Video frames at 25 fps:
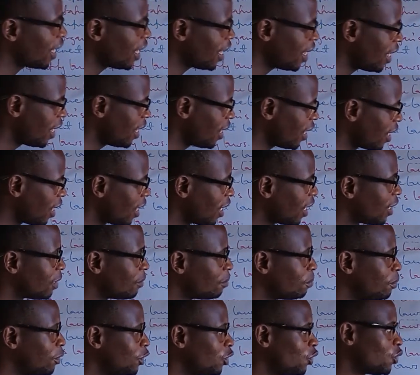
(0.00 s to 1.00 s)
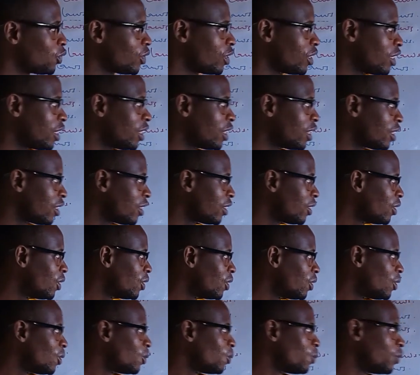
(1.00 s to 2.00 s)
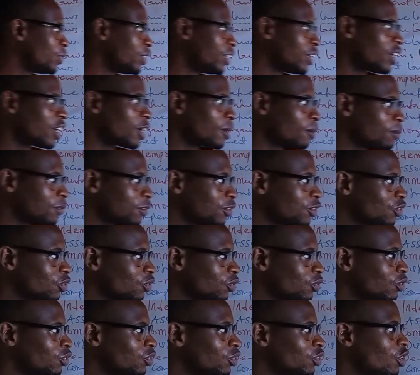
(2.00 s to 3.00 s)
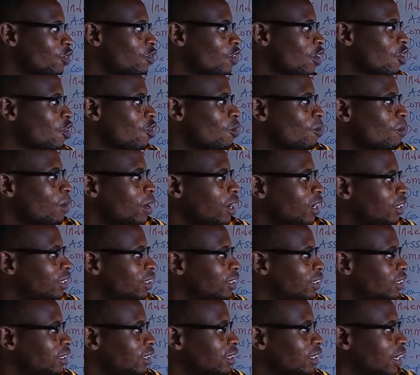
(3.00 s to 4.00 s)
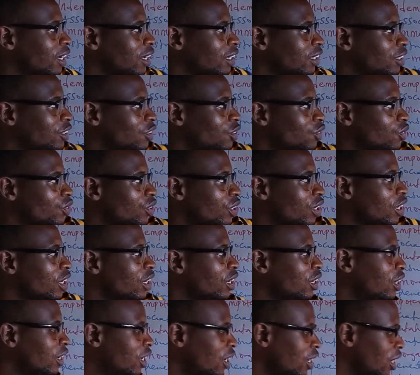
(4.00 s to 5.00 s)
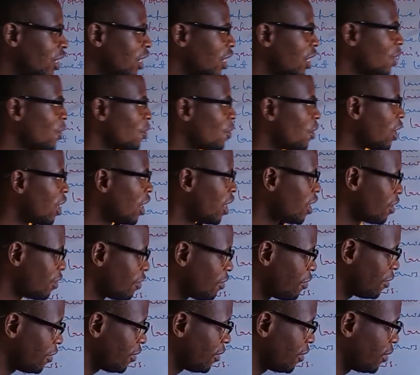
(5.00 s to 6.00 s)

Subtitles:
A and B together without repetition. So if I combine this and this together, I will have